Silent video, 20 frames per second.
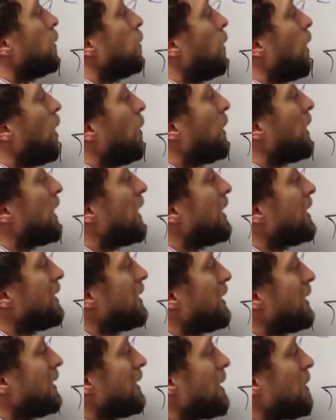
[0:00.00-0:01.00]
Well, because
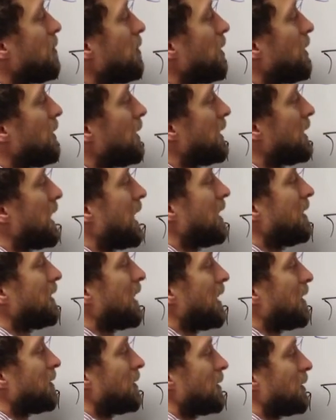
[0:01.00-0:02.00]
this number in the 10
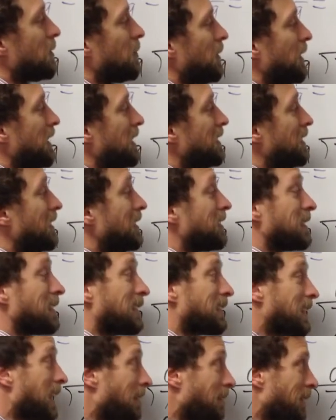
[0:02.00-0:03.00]
thousandths place is a
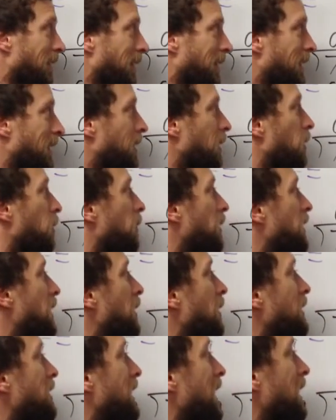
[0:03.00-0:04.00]
7, we
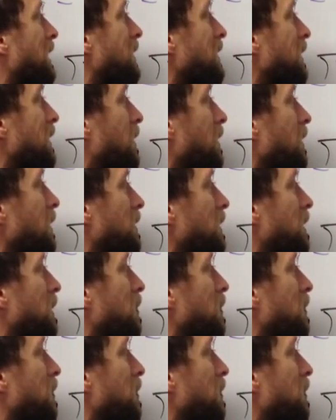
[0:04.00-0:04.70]
know it's actually closer to